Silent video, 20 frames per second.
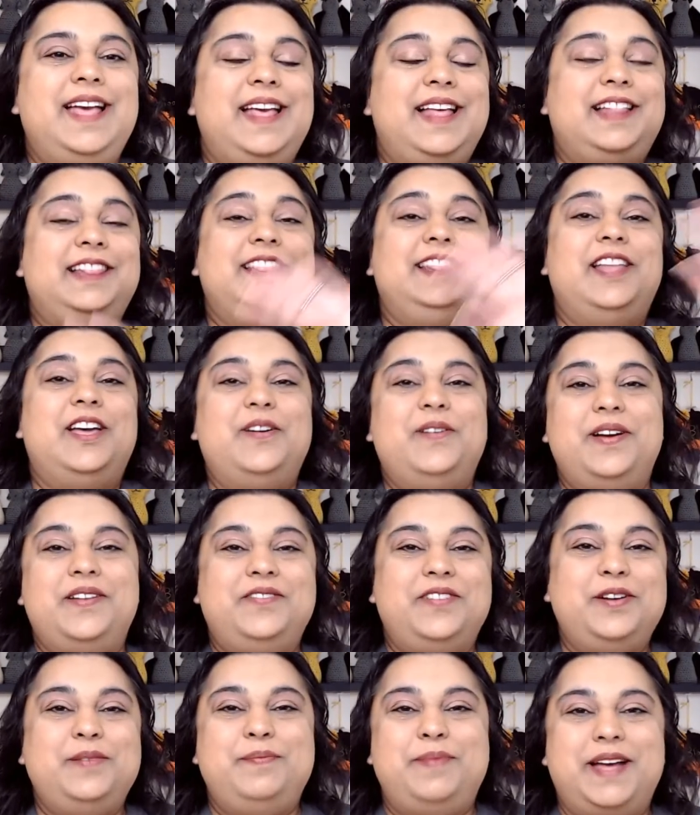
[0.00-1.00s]
Hello,
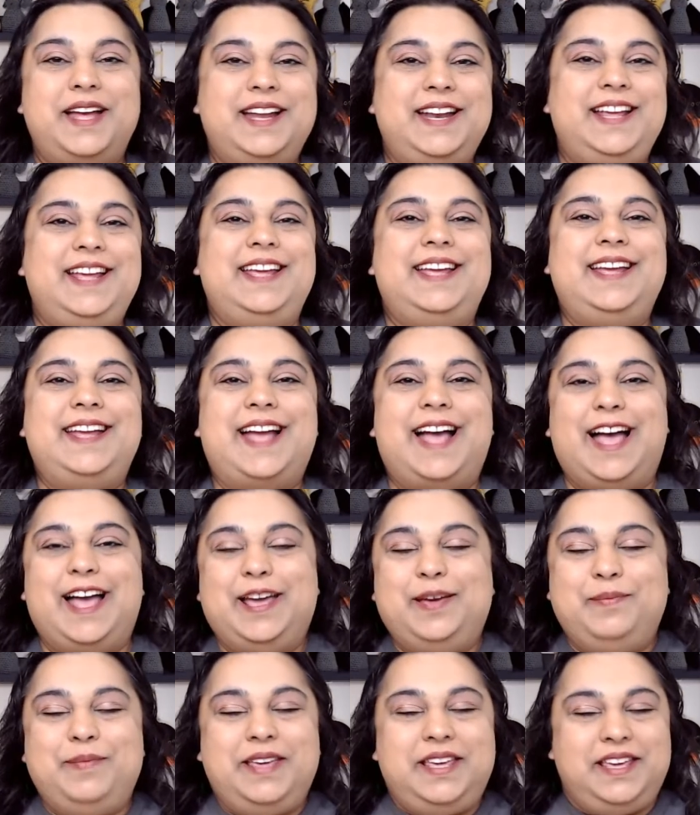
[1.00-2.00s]
everybody.
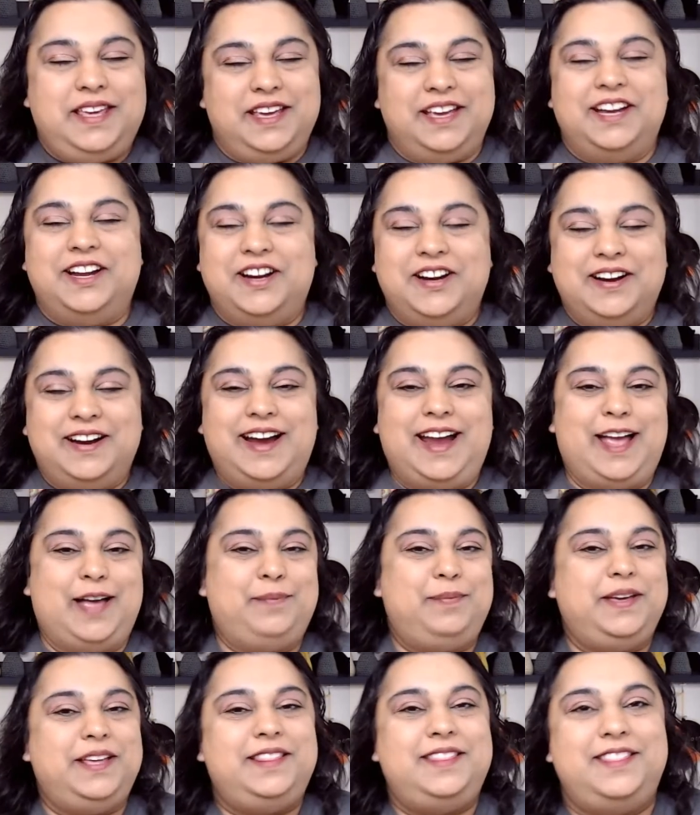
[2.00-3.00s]
I'm here.
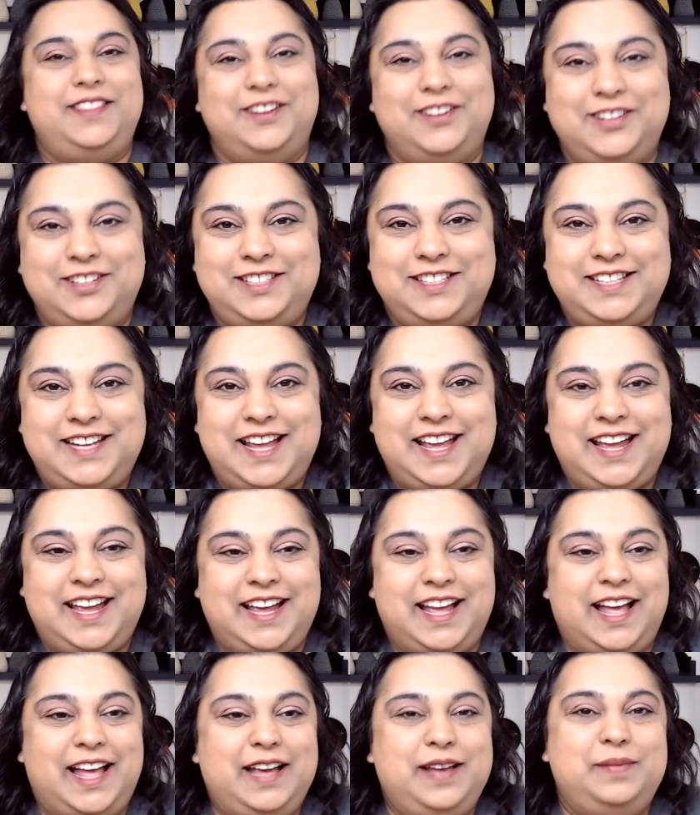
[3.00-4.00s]
Happy Thursday.
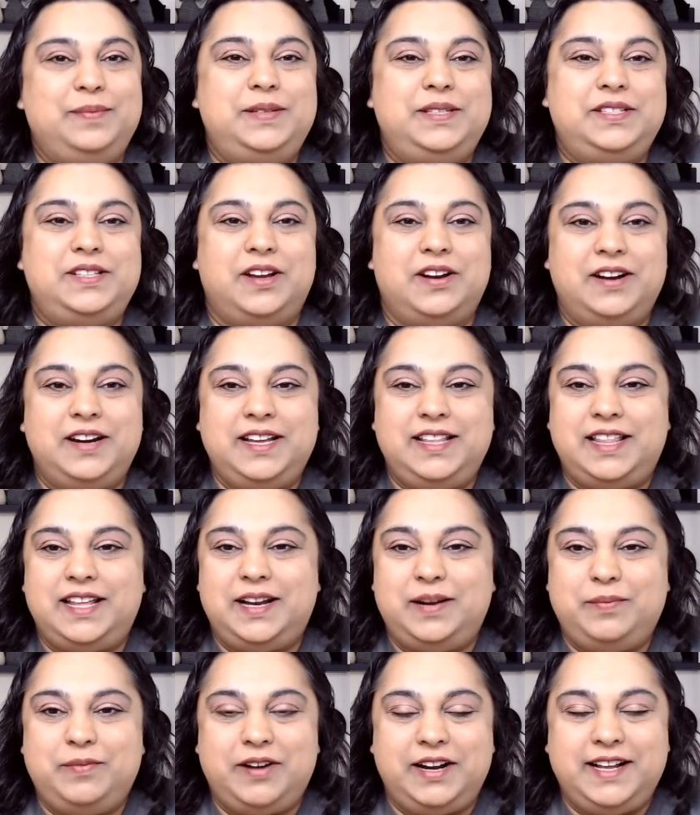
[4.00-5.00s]
I am sorry that
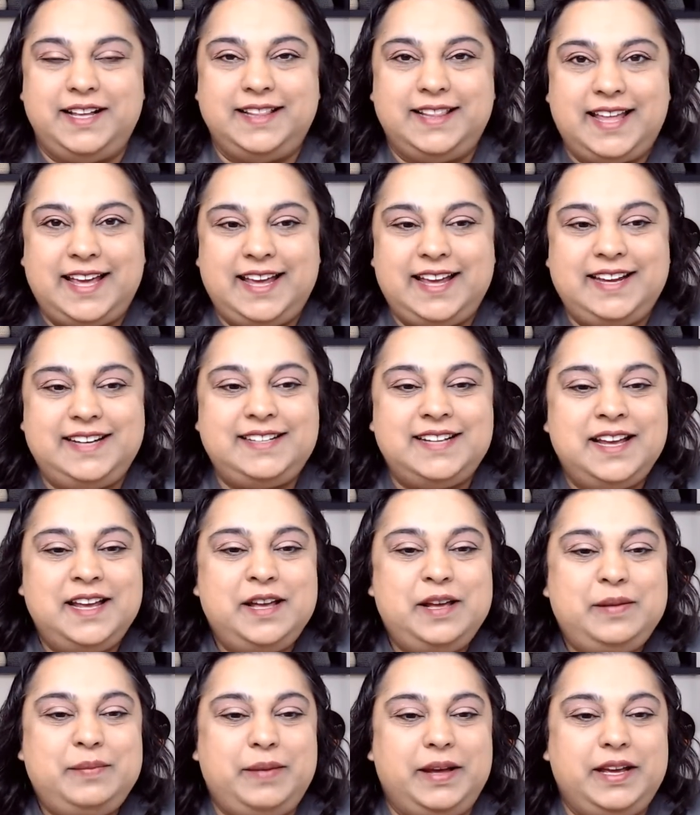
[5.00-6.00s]
I'm running late.
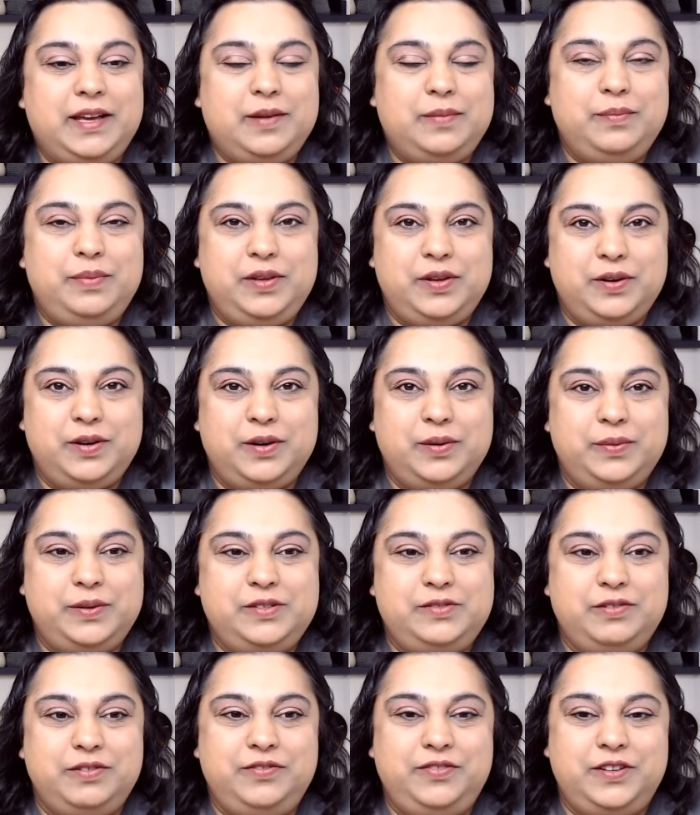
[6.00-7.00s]
My computer
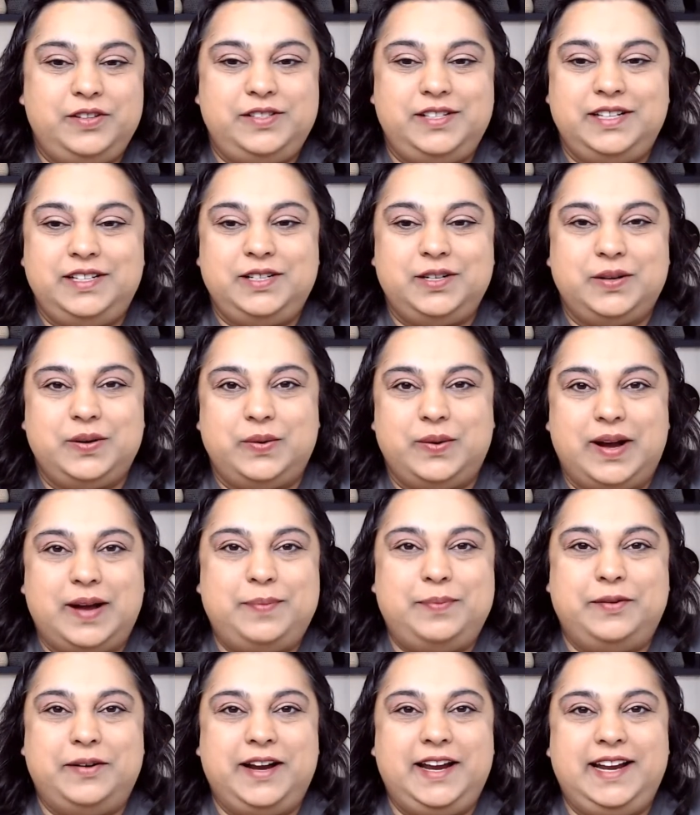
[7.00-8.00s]
was refusing to
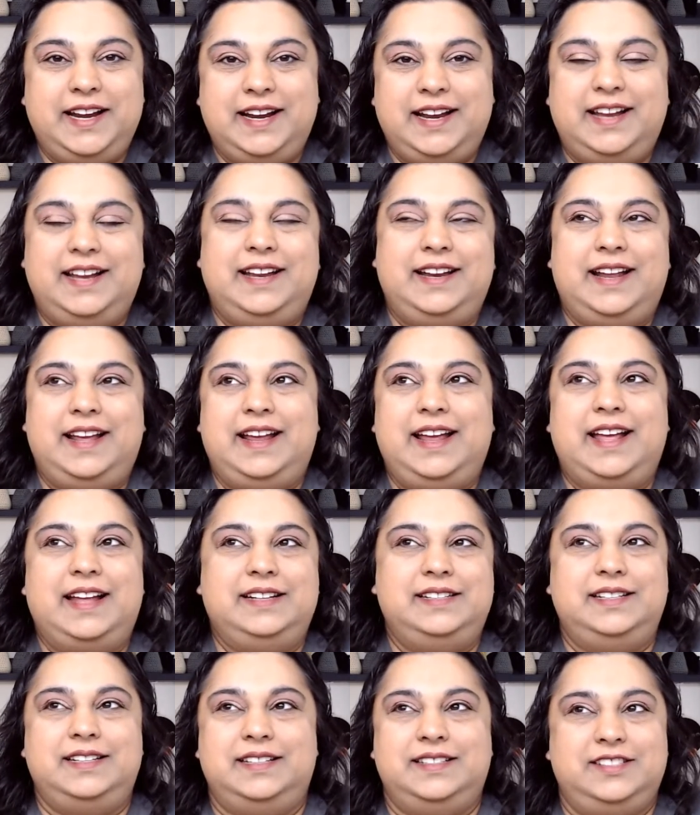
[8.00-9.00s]
cooperate, and I
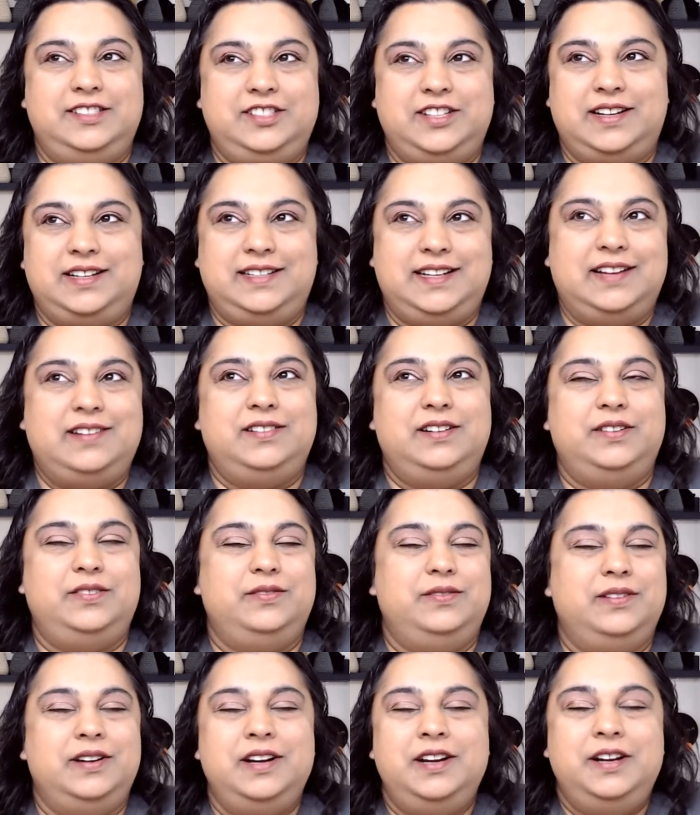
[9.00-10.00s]
had to shut down
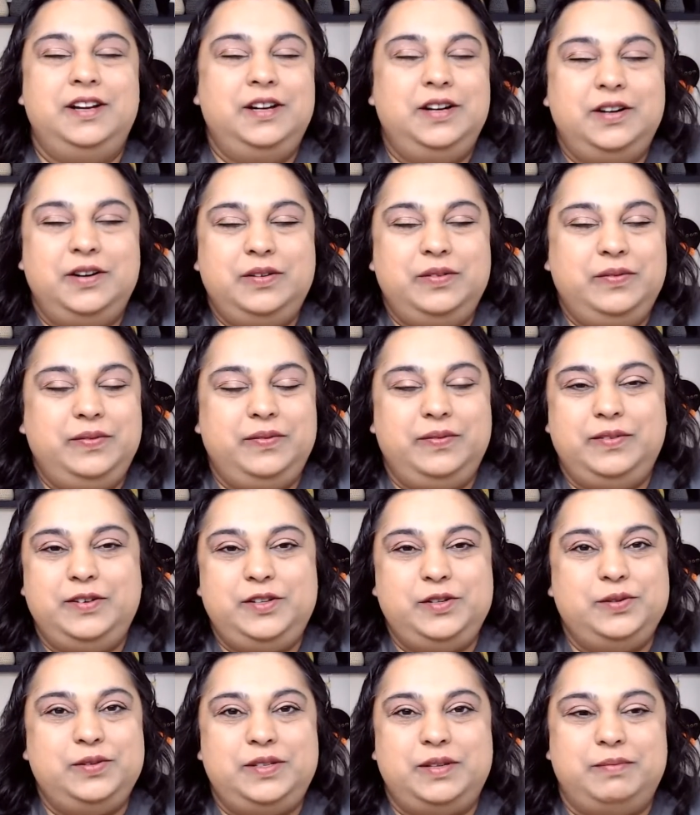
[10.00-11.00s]
and
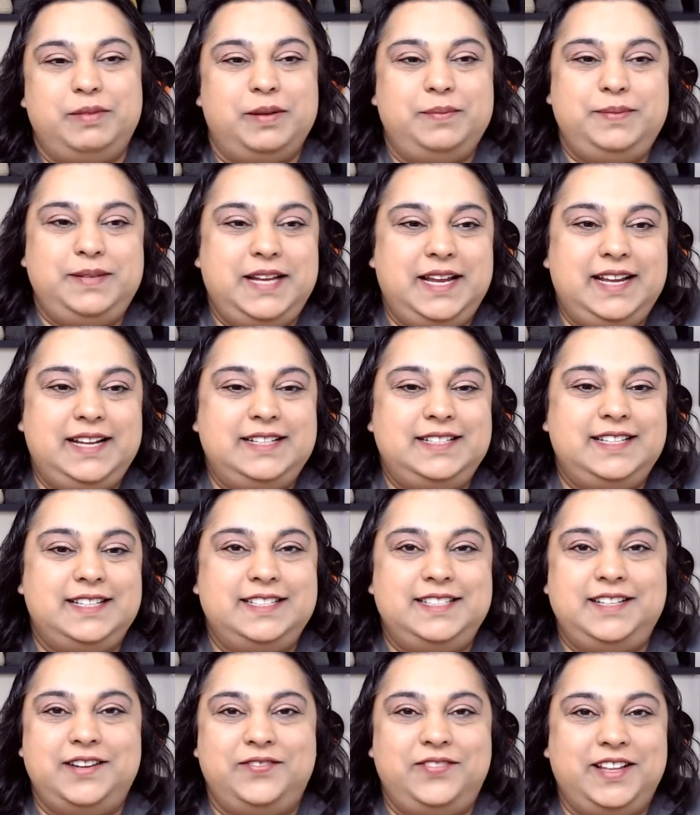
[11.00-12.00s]
do some updates and
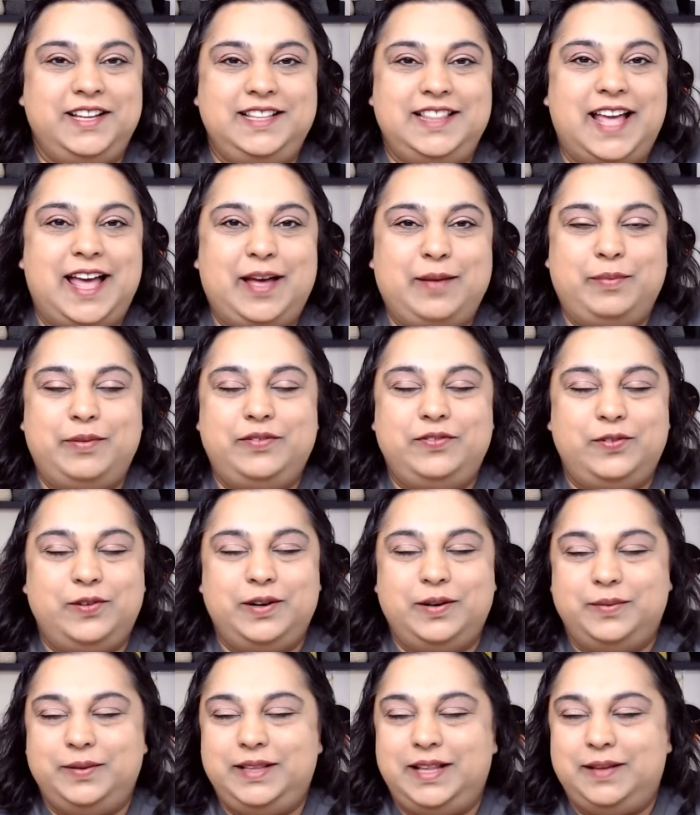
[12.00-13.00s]
stuff like that before
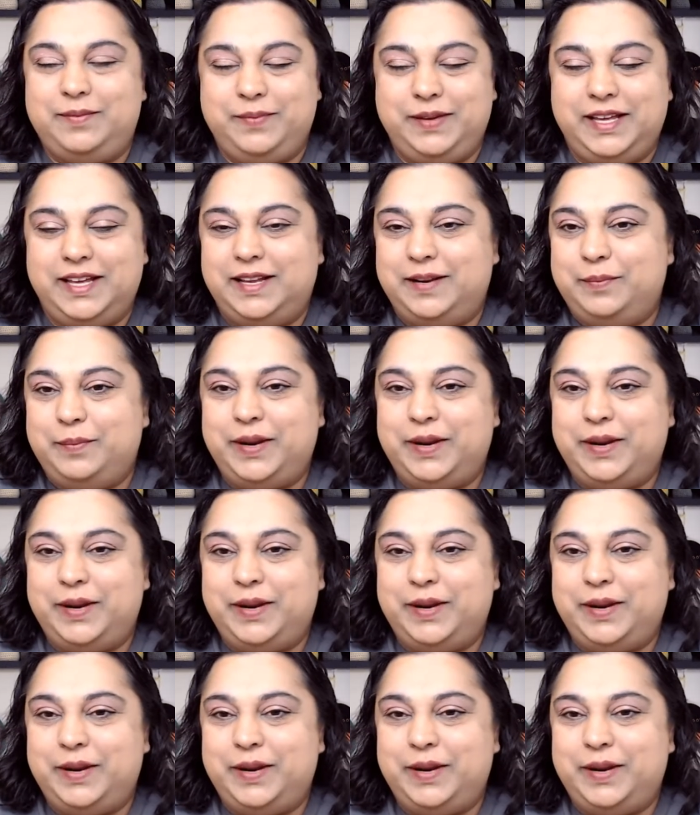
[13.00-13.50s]
it would let me in.